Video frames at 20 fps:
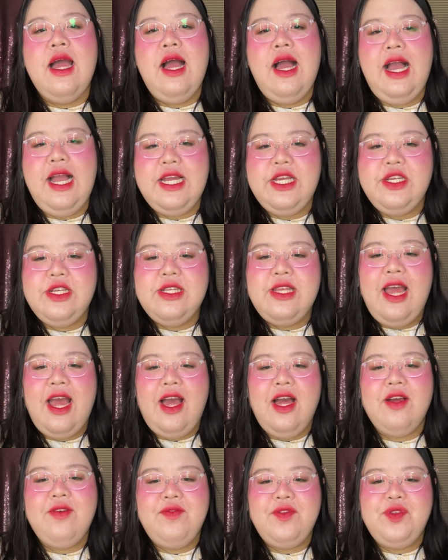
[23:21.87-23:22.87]
I just
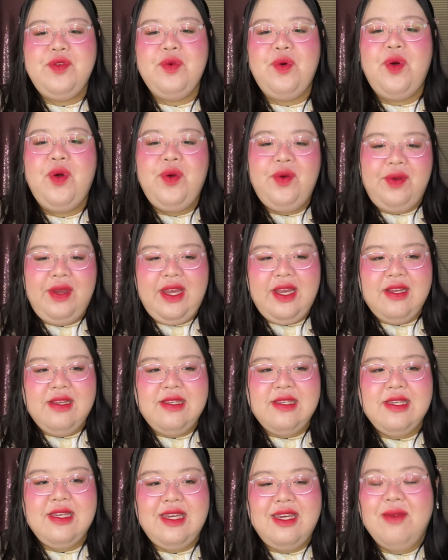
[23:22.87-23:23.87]
have to
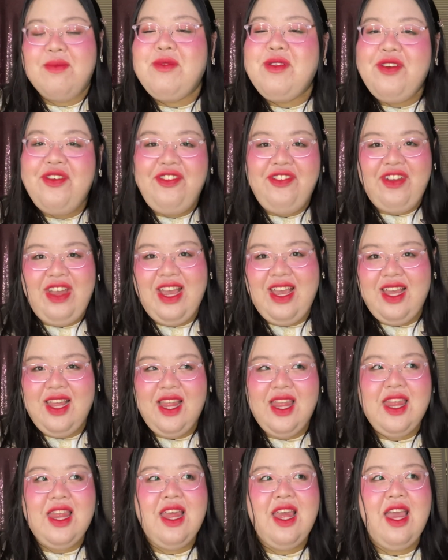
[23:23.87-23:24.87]
always keep the
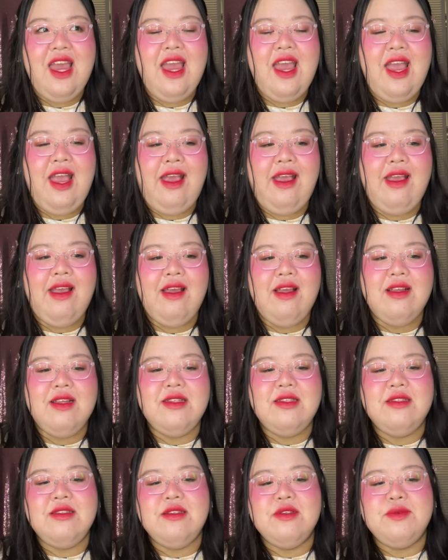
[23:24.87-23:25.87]
faith,
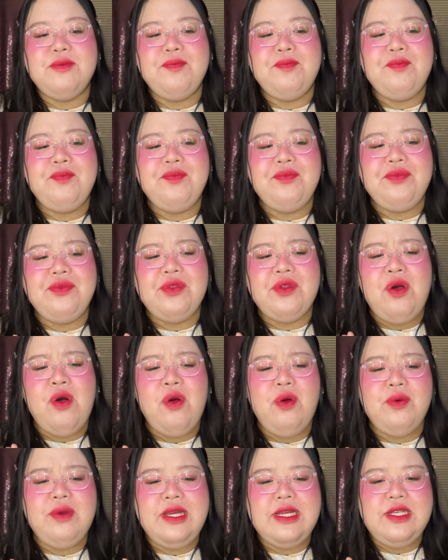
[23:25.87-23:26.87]
and
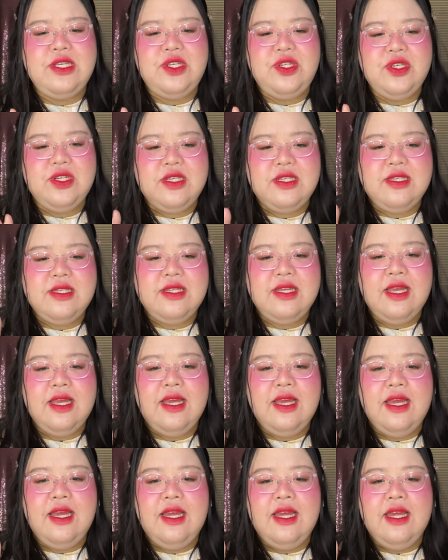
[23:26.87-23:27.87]
always just
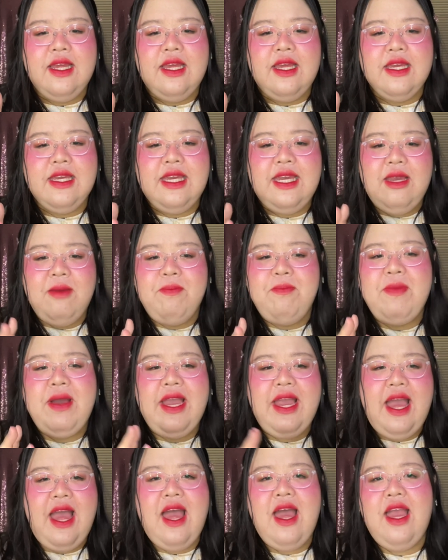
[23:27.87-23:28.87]
keep
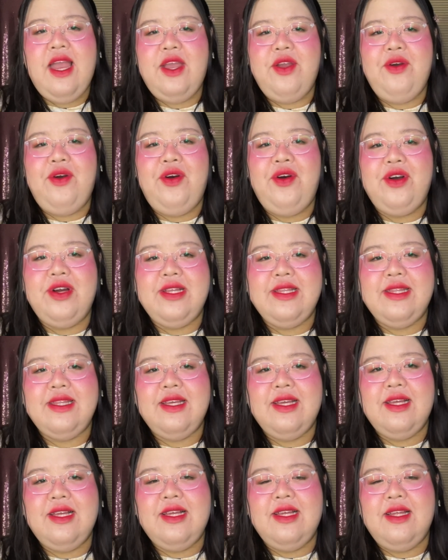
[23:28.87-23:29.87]
my eye
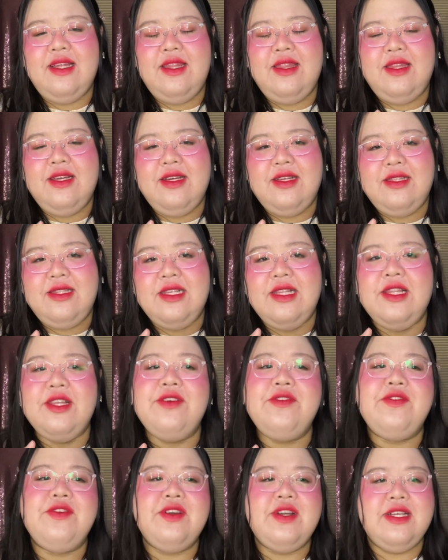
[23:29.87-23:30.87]
on the
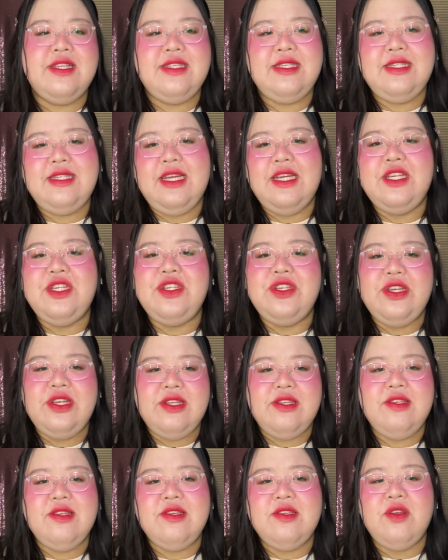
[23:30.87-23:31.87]
deliverance that
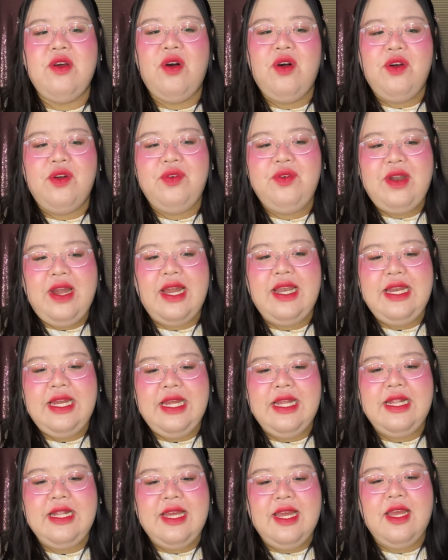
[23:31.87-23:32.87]
Jesus
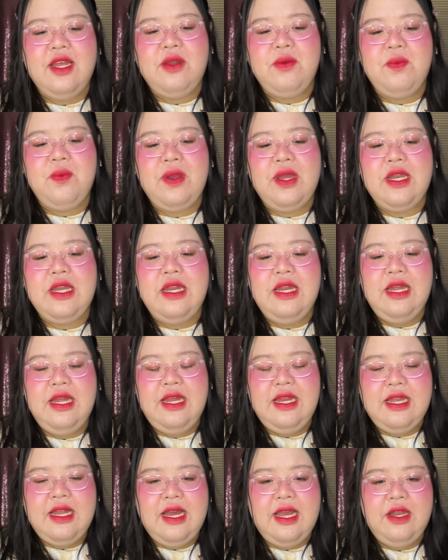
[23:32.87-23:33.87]
already did when
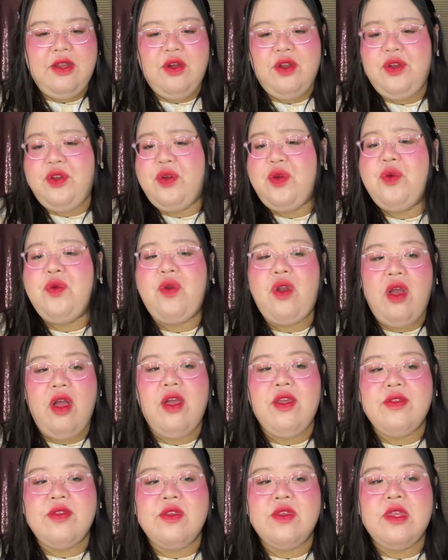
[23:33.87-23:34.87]
he died on the
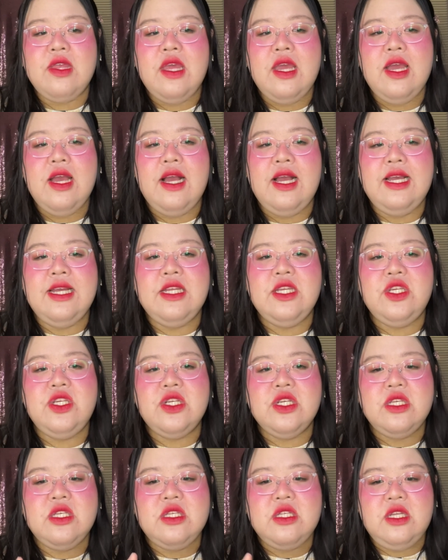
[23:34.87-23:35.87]
cross, and
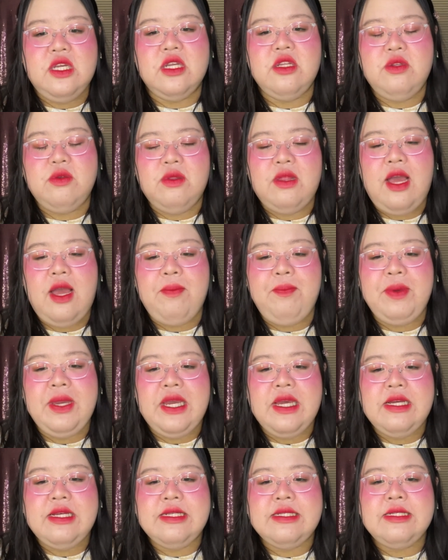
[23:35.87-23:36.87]
just stick to that.
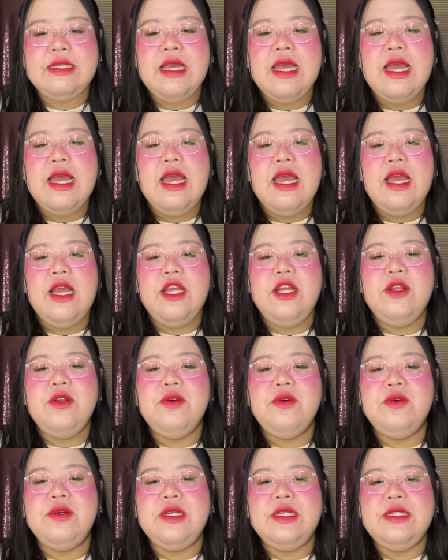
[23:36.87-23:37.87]
Because, you
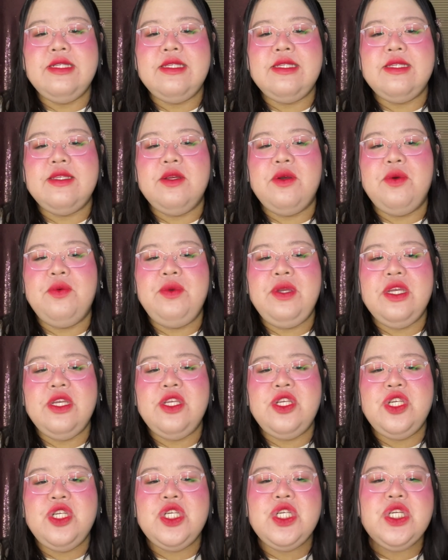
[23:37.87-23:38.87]
know, we
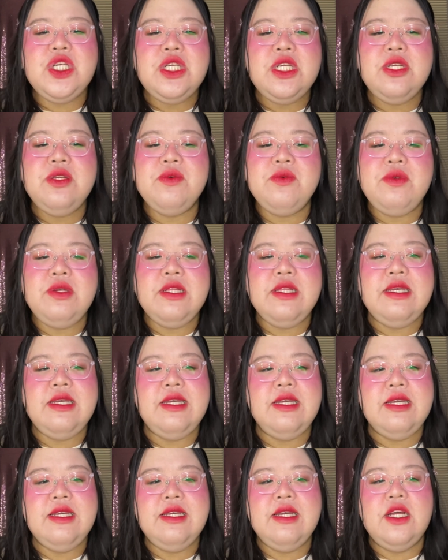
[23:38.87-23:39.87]
shouldn't
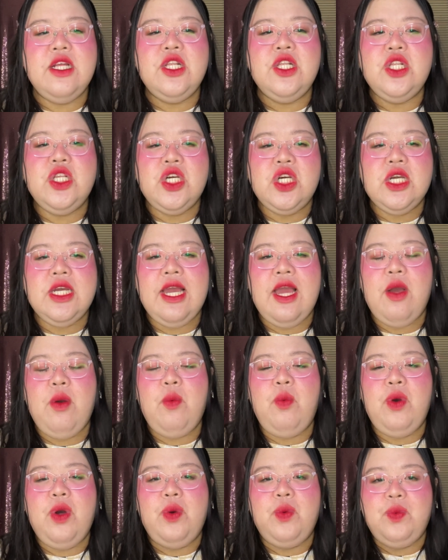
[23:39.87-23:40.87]
really look at
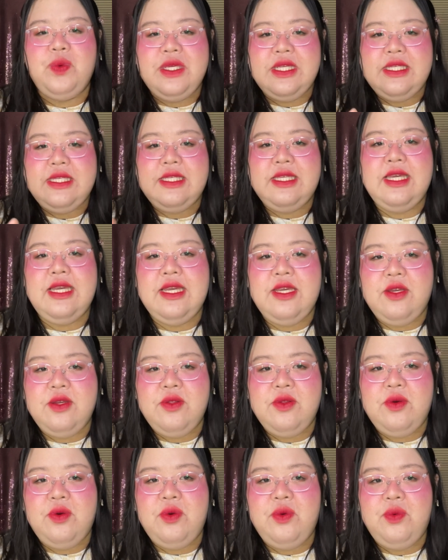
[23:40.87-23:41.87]
what we see, you
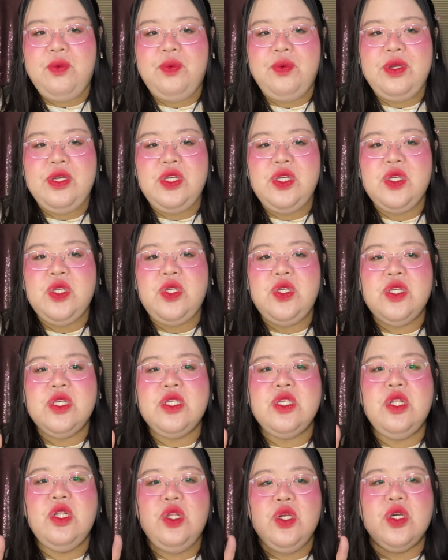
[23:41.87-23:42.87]
know. We should
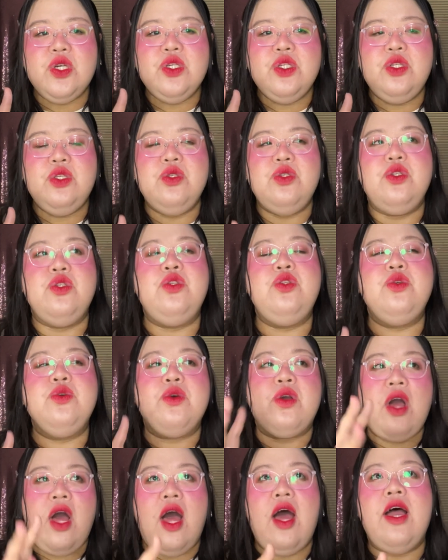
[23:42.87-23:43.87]
just look to
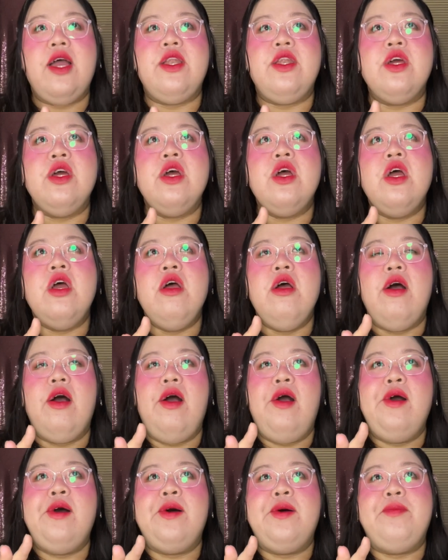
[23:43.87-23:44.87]
God,
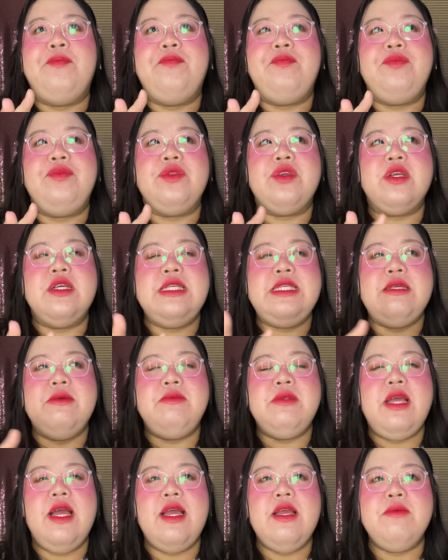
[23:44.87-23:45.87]
because
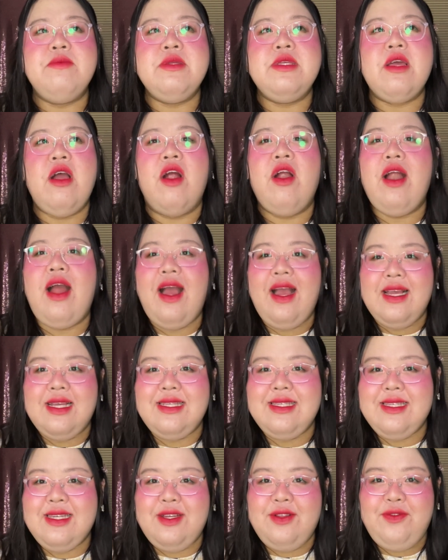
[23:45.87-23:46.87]
sometimes our
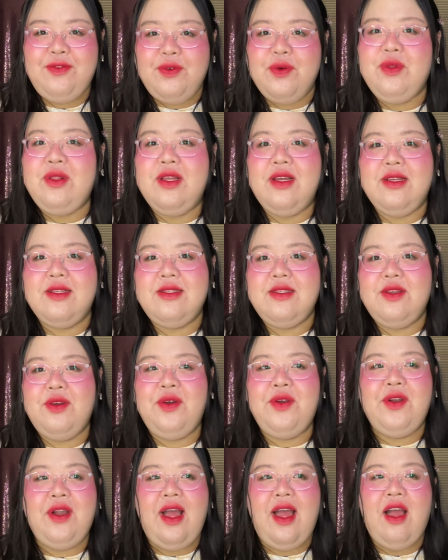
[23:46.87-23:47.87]
eyes can fool us,
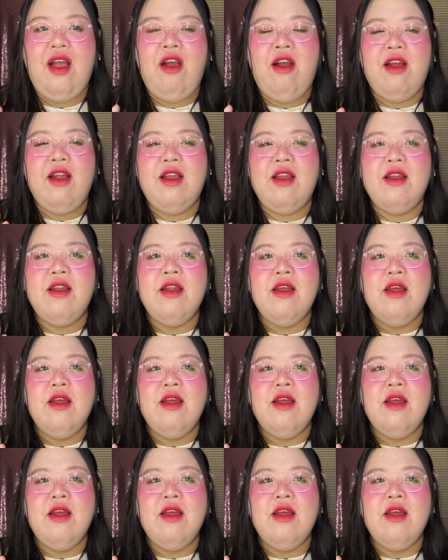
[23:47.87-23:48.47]
or our